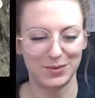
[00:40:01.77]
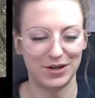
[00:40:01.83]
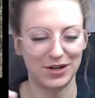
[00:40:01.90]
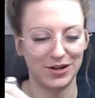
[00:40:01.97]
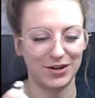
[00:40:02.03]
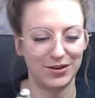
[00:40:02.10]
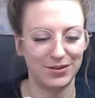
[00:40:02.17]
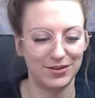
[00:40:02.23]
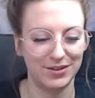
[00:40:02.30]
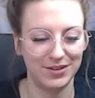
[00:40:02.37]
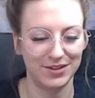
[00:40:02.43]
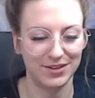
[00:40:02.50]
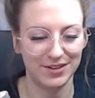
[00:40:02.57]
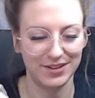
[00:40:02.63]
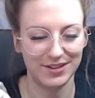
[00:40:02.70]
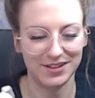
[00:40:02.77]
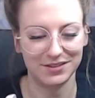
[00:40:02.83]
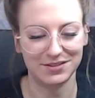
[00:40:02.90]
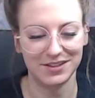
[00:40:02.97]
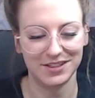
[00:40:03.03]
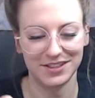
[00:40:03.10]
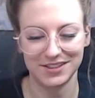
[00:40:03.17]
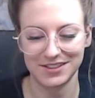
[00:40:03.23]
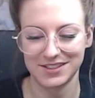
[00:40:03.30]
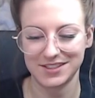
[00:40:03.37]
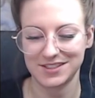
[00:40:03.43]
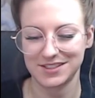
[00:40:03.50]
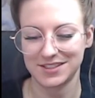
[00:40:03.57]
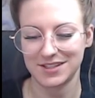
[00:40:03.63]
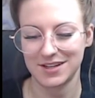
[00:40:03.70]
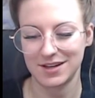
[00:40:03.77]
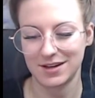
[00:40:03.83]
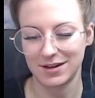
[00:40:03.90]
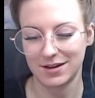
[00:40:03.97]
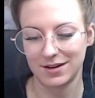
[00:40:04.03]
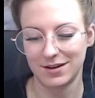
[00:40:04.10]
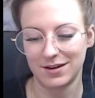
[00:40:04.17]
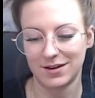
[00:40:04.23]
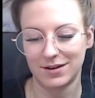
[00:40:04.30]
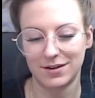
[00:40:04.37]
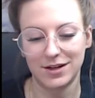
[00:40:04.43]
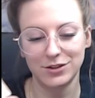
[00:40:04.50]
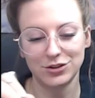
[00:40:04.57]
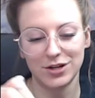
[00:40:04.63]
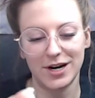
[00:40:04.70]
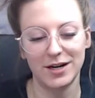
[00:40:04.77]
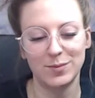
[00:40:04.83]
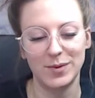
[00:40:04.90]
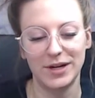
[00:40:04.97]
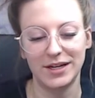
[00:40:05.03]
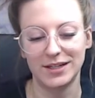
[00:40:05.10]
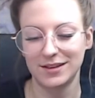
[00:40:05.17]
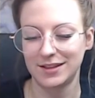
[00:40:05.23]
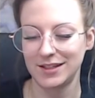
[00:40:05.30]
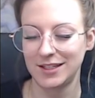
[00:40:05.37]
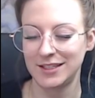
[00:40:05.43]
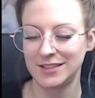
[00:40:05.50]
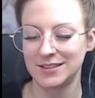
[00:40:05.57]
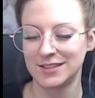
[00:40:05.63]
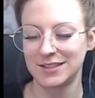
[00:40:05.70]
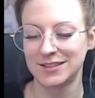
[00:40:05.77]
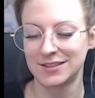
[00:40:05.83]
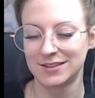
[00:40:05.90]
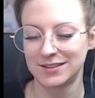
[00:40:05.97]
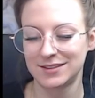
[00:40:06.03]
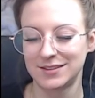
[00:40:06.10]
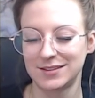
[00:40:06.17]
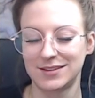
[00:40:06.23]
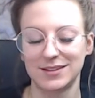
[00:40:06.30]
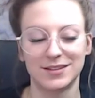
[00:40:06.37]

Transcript: me know if it is. Try to make it the easiest.